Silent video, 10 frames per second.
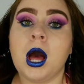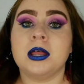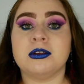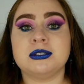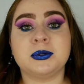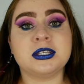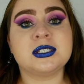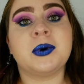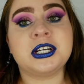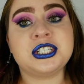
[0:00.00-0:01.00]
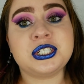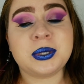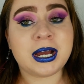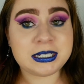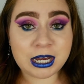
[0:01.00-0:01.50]
Those were the swatches, you
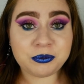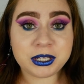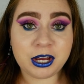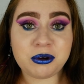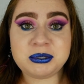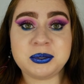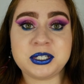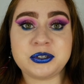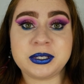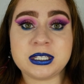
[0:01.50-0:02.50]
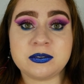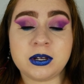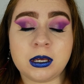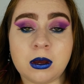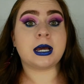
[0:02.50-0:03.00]
guys. I really hope you enjoyed this
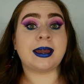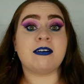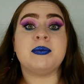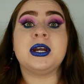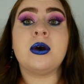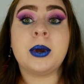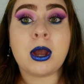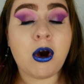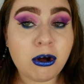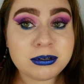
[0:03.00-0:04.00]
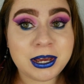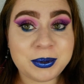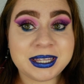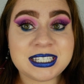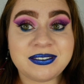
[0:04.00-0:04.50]
video. I have been going all day
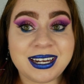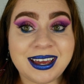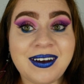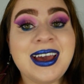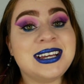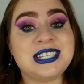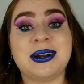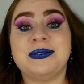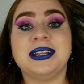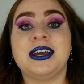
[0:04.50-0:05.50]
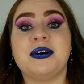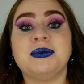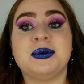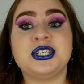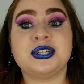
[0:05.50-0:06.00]
with this video, so I really hope
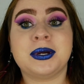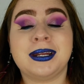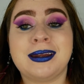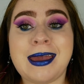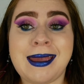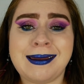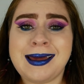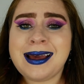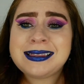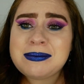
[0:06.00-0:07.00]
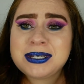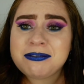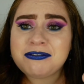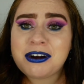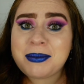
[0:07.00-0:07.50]
you enjoyed it. And thumbs
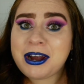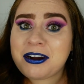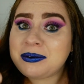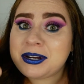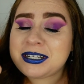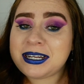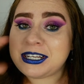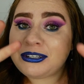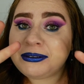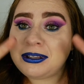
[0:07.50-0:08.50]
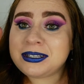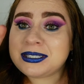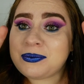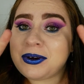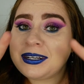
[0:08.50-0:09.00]
up for all my hard work today. 2 looks
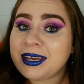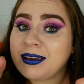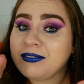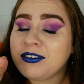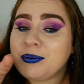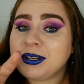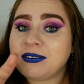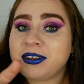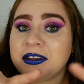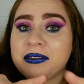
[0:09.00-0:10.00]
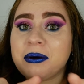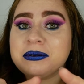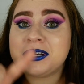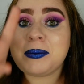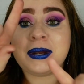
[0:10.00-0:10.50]
in one day and filming the video the whole
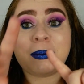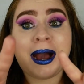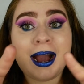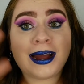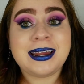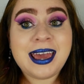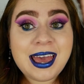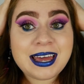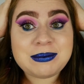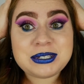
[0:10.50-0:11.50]
time, and I'm hot and I'm